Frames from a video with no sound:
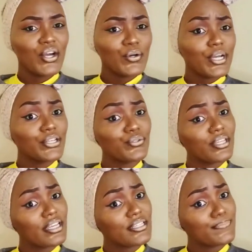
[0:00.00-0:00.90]
why do
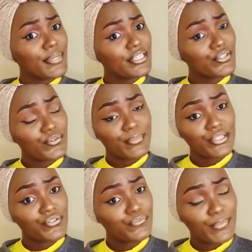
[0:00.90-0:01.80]
they expect so
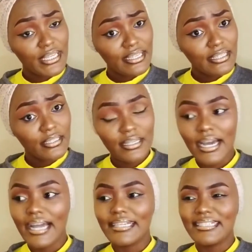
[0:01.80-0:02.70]
much of me?
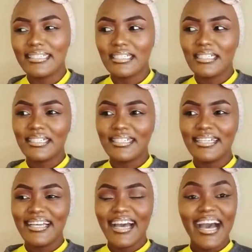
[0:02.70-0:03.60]
And
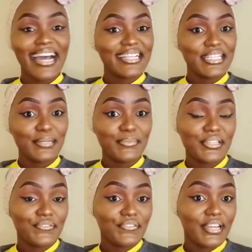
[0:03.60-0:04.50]
at times
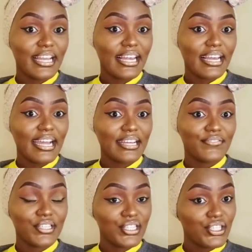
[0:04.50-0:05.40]
I feel
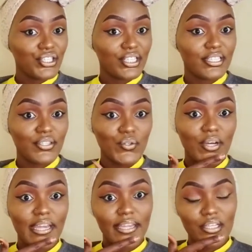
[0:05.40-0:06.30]
advantageous, so
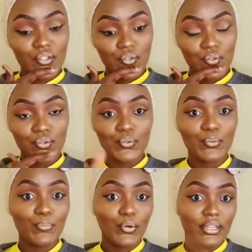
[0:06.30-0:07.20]
I hate to
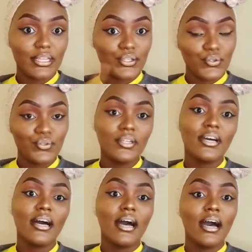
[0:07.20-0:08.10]
do both the two,
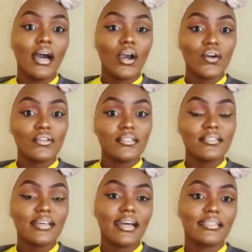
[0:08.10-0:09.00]

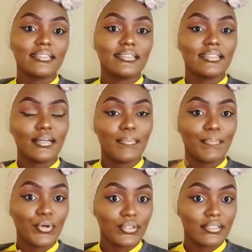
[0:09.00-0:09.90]
cons and
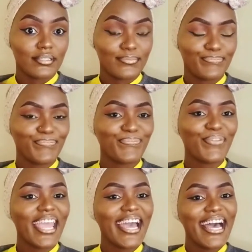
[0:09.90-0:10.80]
pros.
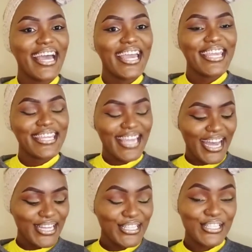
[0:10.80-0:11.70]
Yeah,
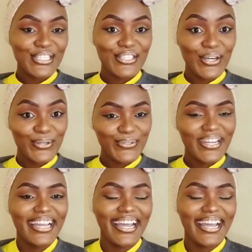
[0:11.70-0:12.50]
so